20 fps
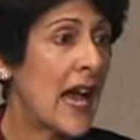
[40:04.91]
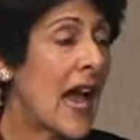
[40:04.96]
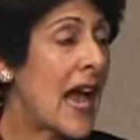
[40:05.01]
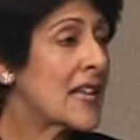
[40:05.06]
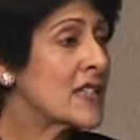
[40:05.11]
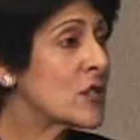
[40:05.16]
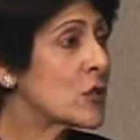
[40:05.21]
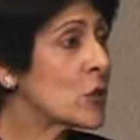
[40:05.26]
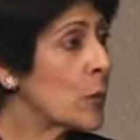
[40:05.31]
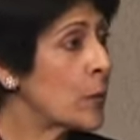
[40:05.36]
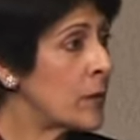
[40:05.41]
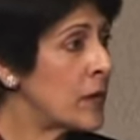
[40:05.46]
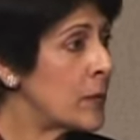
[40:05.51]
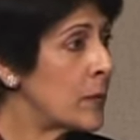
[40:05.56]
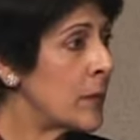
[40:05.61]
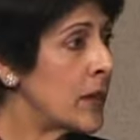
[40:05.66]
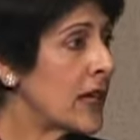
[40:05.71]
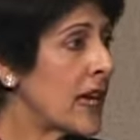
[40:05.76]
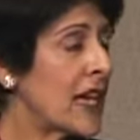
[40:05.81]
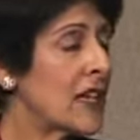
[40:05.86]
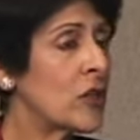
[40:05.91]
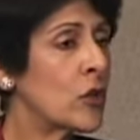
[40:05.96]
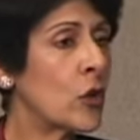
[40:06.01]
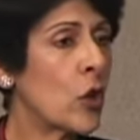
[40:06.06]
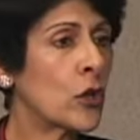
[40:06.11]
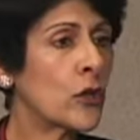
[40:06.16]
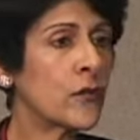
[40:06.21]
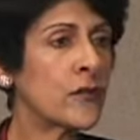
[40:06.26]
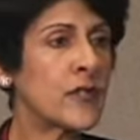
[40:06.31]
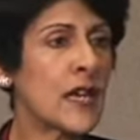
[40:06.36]
And so people can a
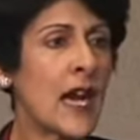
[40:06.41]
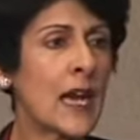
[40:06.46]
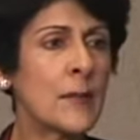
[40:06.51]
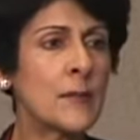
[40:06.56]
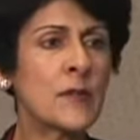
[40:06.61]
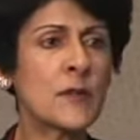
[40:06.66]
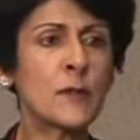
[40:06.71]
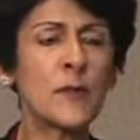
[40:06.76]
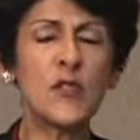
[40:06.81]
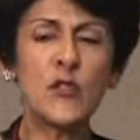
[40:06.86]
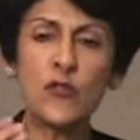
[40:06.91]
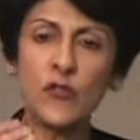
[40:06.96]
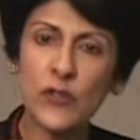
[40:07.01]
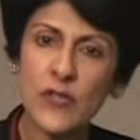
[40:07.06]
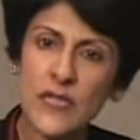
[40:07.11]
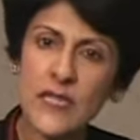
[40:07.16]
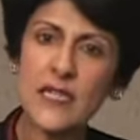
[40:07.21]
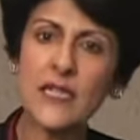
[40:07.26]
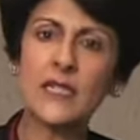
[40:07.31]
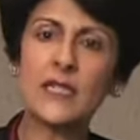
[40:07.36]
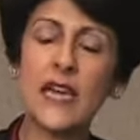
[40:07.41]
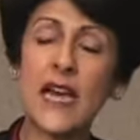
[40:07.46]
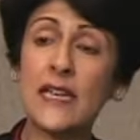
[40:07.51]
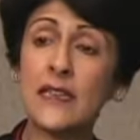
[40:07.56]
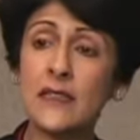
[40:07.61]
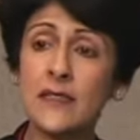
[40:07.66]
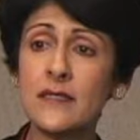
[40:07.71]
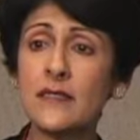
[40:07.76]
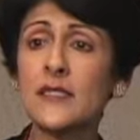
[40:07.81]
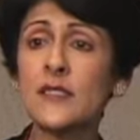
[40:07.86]
lot of times be treated,
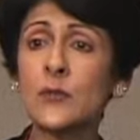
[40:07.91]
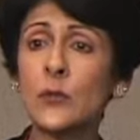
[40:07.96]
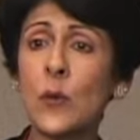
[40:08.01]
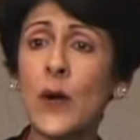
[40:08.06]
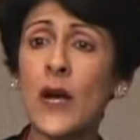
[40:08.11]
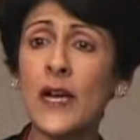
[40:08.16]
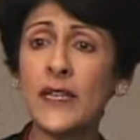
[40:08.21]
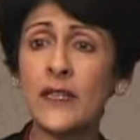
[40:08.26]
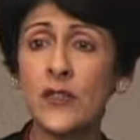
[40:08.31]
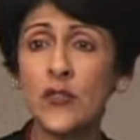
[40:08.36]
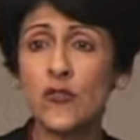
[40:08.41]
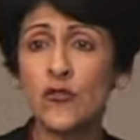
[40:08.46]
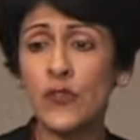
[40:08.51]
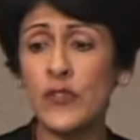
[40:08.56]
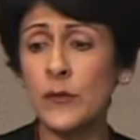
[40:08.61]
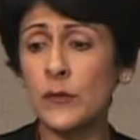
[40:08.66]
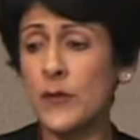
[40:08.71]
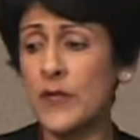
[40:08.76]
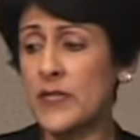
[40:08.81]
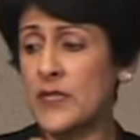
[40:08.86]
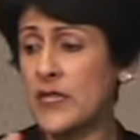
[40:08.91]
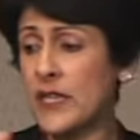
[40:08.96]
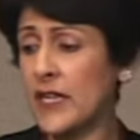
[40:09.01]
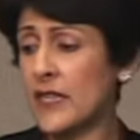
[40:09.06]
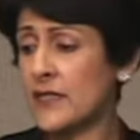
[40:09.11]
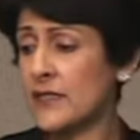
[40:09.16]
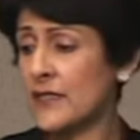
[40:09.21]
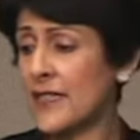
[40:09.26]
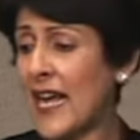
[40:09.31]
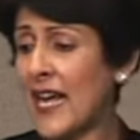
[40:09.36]
and this is why the treatment
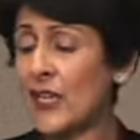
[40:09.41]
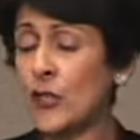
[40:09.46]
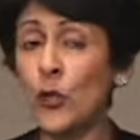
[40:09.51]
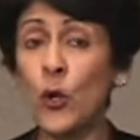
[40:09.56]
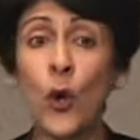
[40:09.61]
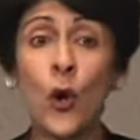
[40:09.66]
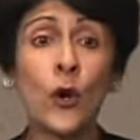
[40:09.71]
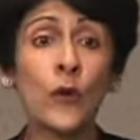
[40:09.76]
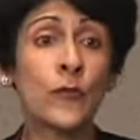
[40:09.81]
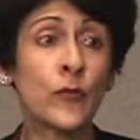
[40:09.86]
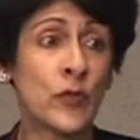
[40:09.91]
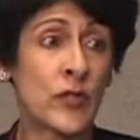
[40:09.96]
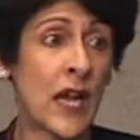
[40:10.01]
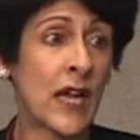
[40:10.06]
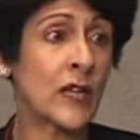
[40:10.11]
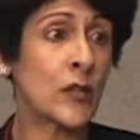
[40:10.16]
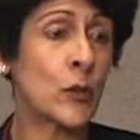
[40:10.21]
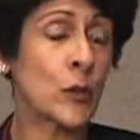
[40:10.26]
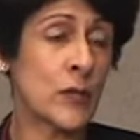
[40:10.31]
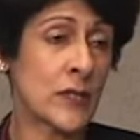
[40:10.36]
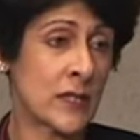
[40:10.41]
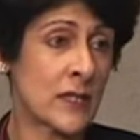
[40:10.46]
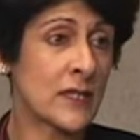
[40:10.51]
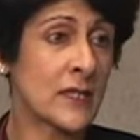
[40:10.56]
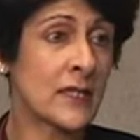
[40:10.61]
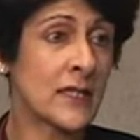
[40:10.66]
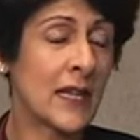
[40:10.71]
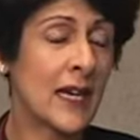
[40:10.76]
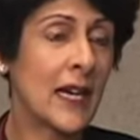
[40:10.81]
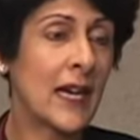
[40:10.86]
takes that long for diagnosis